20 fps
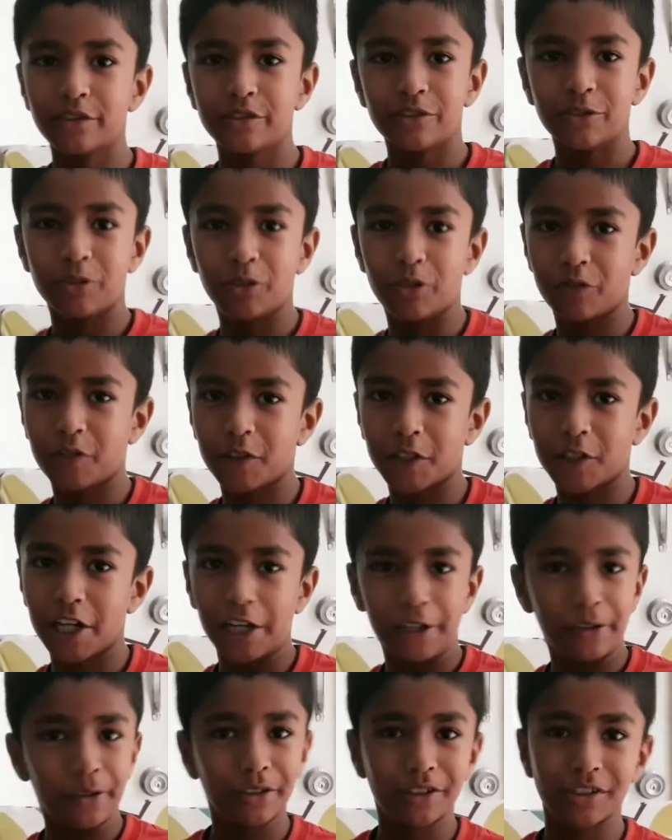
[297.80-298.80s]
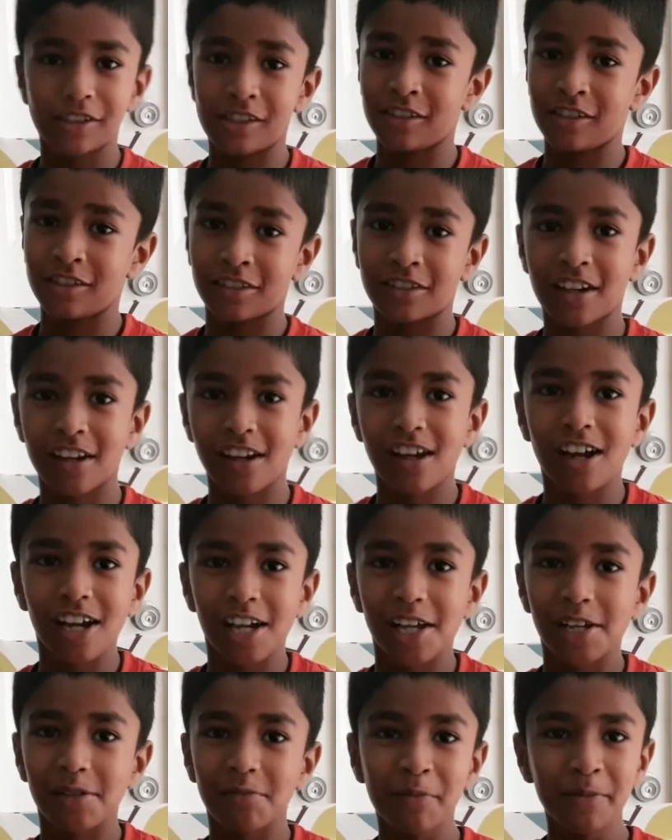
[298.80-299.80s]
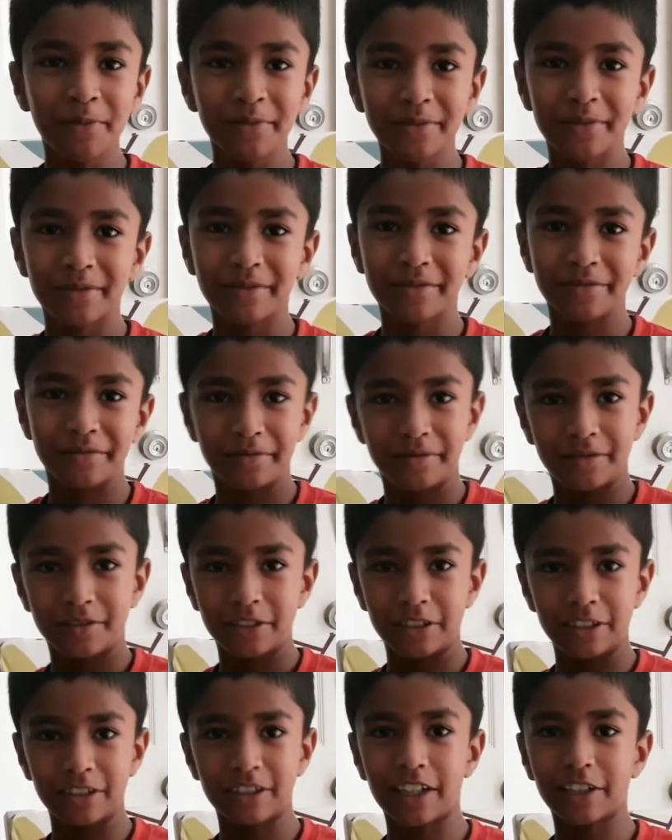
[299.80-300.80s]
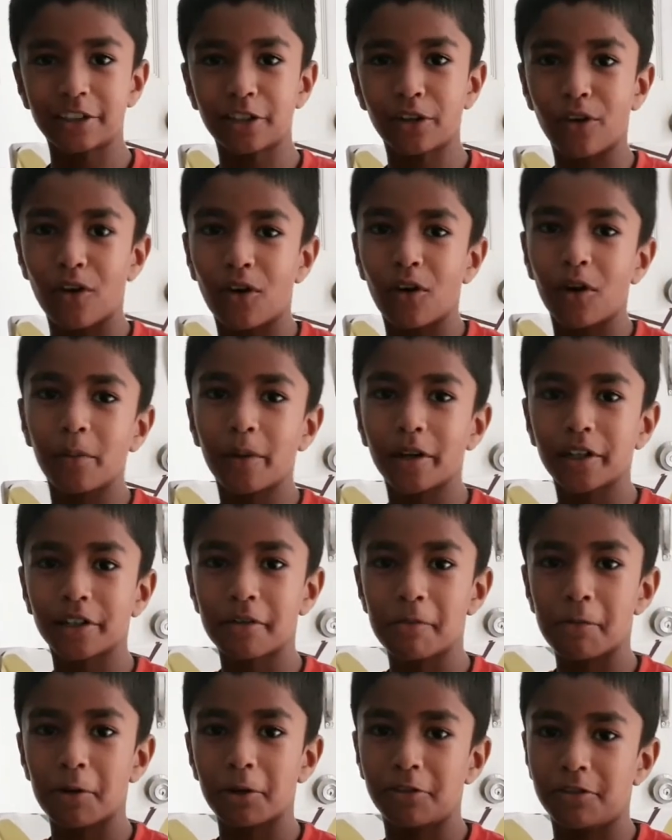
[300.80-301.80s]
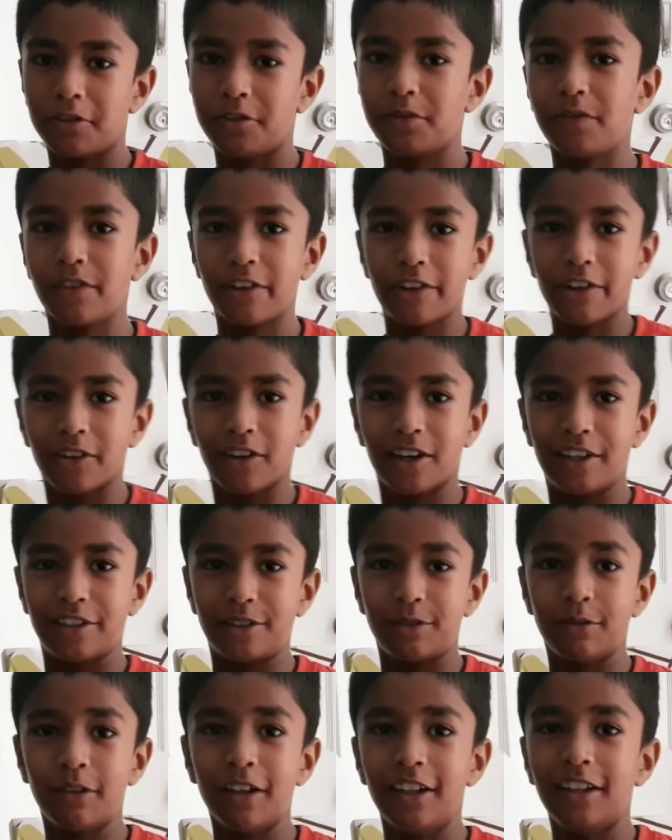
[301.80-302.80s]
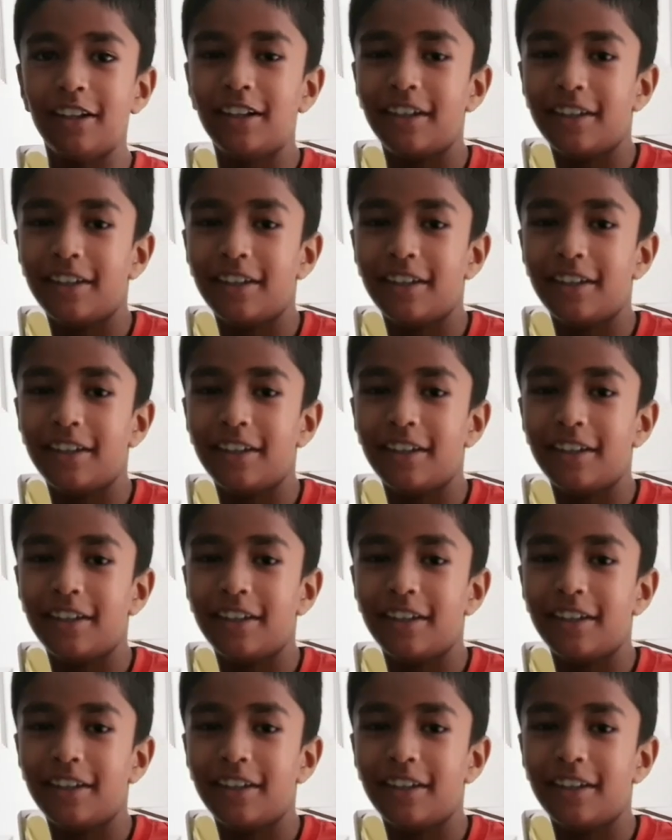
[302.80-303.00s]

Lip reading: Don't forget to subscribe. and write a comment about this video as well.